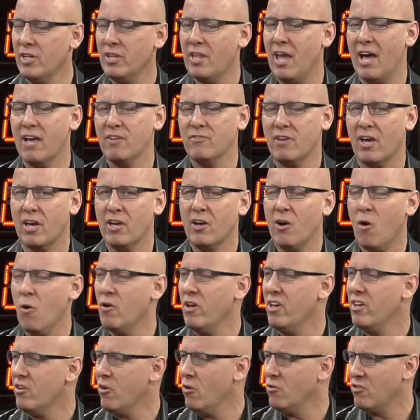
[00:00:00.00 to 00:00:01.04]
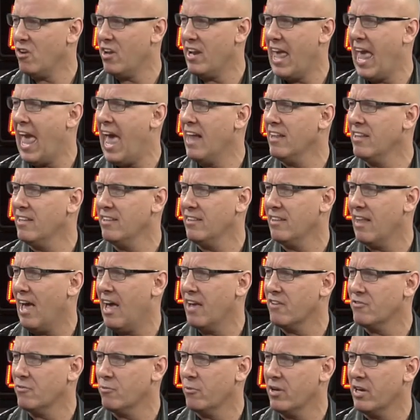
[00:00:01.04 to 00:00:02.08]
nice guy. He goes on Ellen
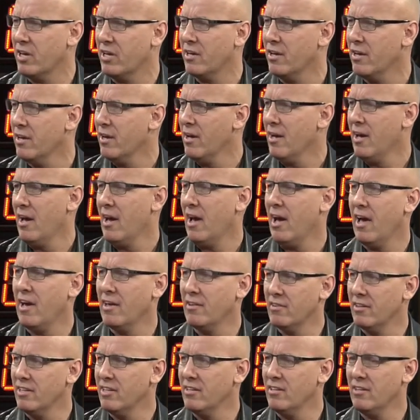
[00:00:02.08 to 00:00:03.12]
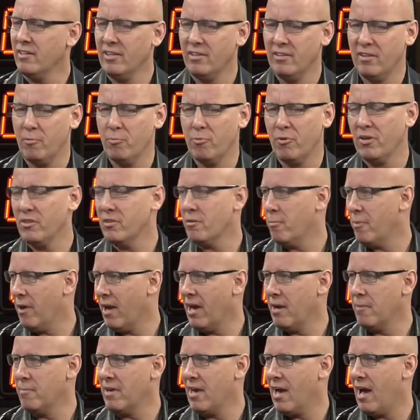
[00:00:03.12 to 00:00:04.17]
last week, and literally they bring the
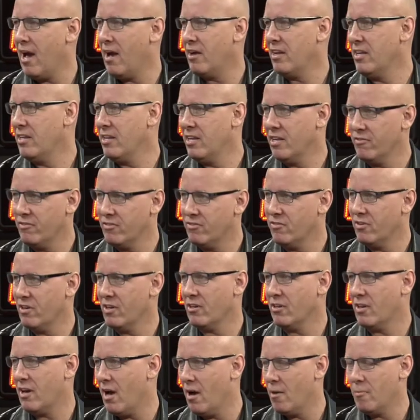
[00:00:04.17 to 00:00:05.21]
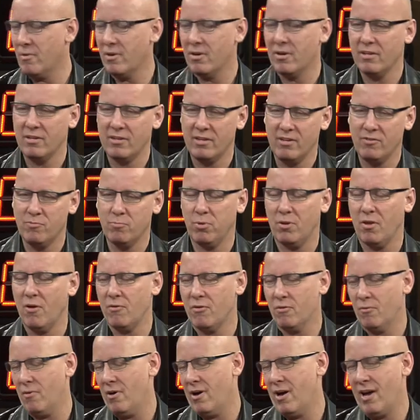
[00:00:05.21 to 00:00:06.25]
baby out. He didn't even see it coming. He's
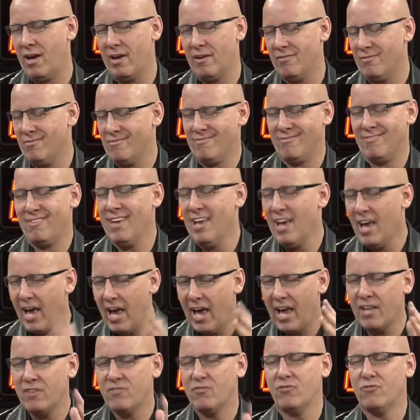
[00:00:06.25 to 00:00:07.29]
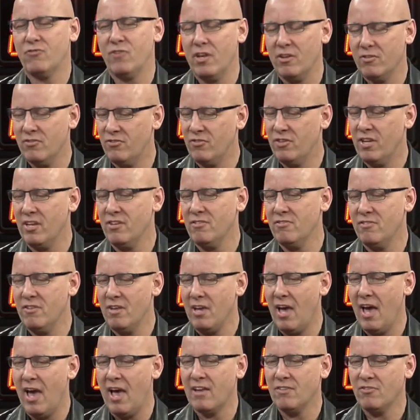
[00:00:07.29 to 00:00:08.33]
blown away. It's
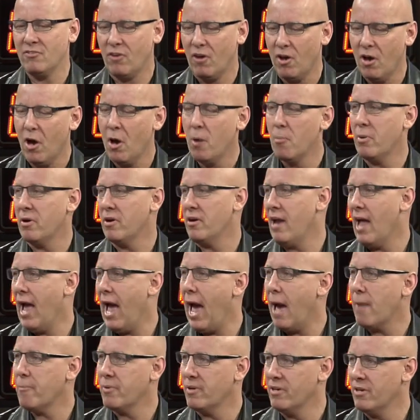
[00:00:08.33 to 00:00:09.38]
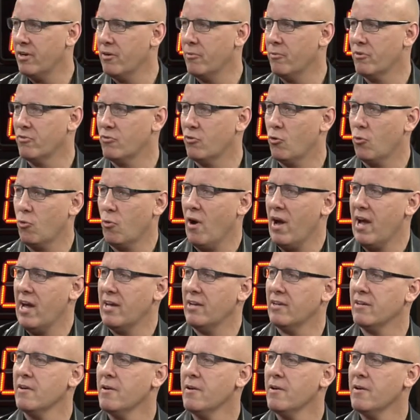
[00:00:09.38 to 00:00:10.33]
Disney-esque. But it happened, and it was great.